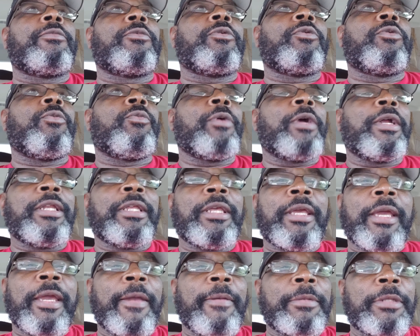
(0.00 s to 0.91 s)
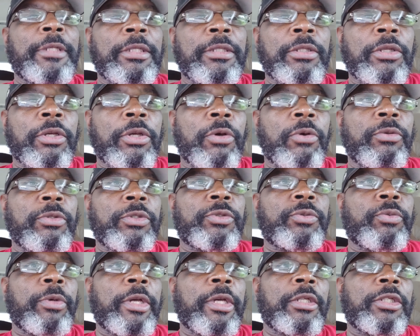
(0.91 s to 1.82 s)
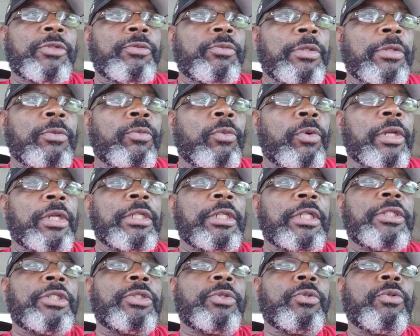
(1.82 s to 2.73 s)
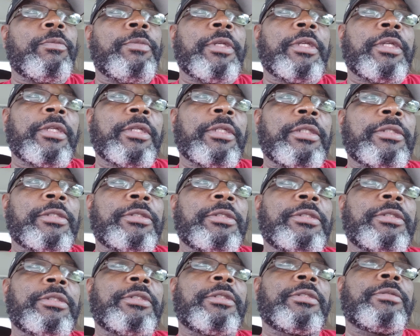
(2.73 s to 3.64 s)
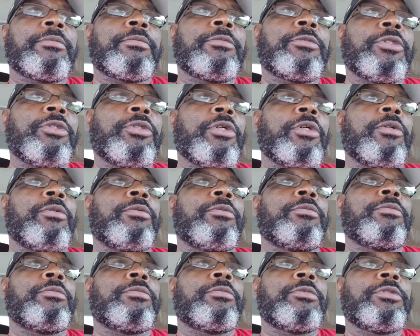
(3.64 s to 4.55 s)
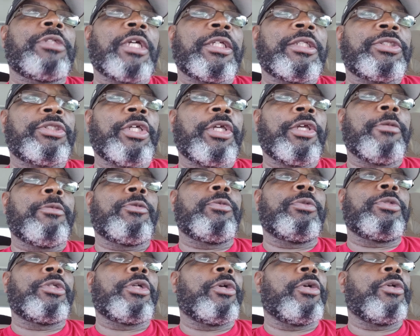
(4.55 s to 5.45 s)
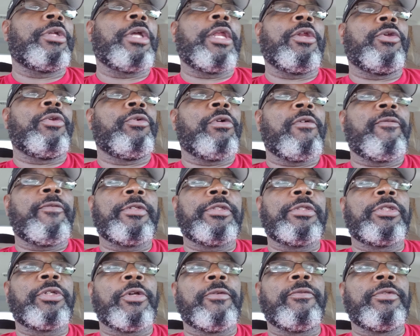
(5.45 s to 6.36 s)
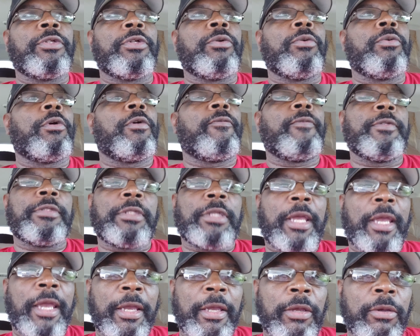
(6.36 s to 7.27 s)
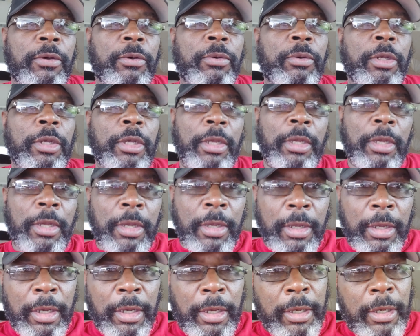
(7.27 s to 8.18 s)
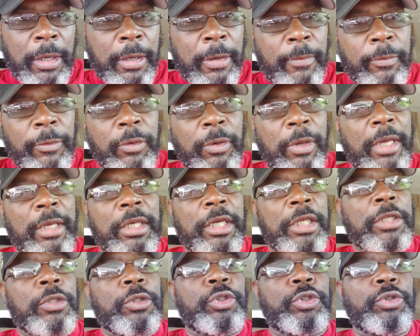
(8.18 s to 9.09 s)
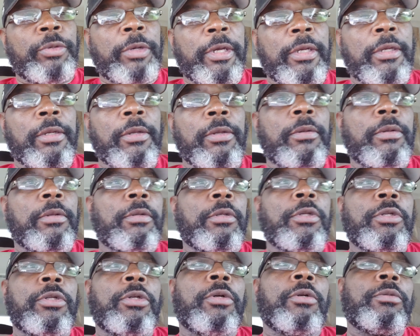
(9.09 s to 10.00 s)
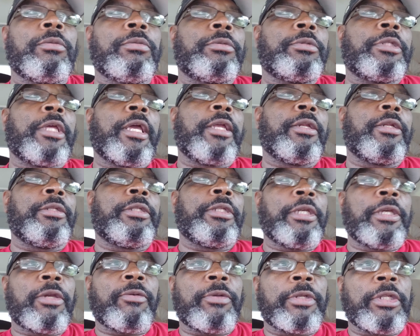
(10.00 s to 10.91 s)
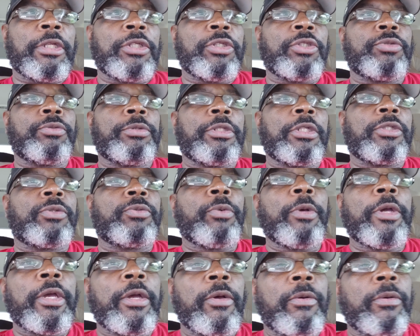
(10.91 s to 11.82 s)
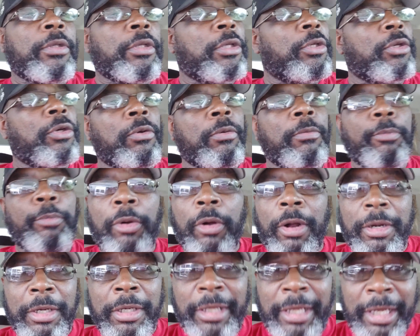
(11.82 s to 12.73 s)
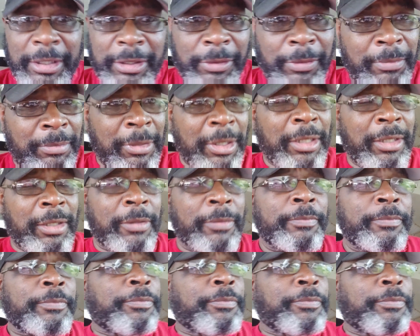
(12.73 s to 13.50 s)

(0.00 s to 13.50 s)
running game didn't go as well as we wanted it to because, Josh Jacobs was hurt. I don't know if it's turf toe or if it's an ankle. You had King and Drake, had a lingering injury as well. Part of that to me